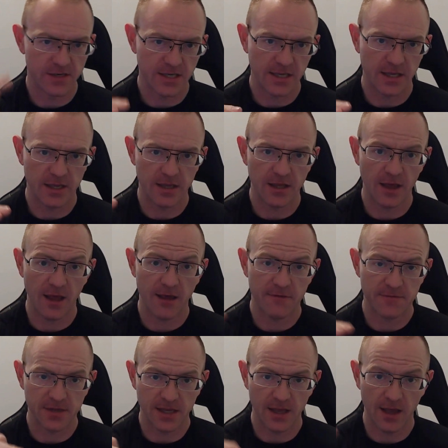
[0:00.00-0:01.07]
D,
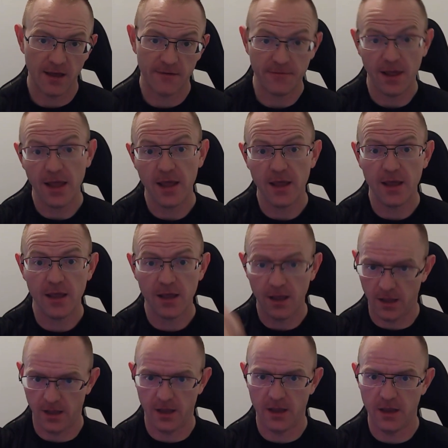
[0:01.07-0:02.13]
F, D, F,
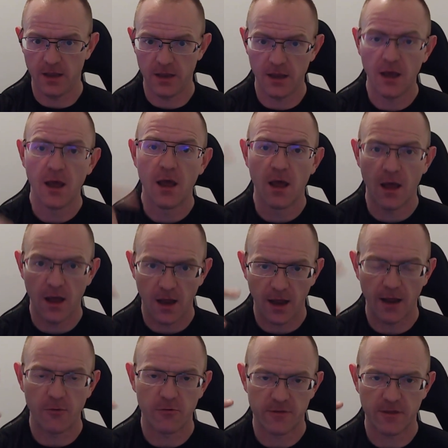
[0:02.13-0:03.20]
A.
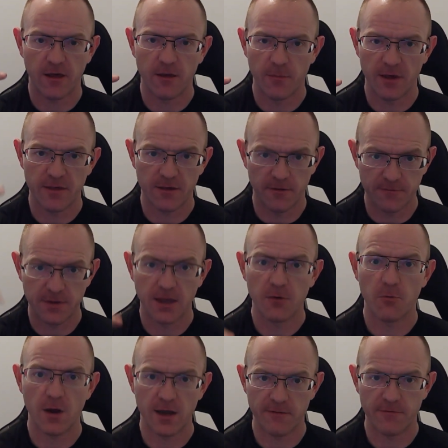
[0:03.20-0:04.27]
I was telling myself, get
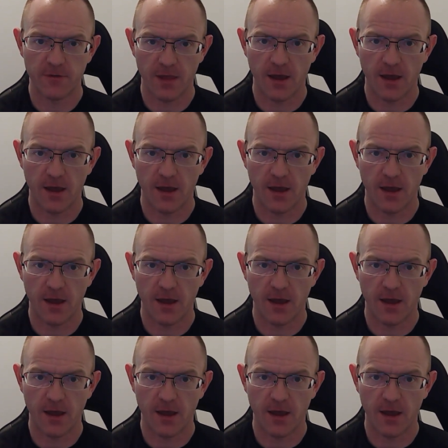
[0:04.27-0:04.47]
ready for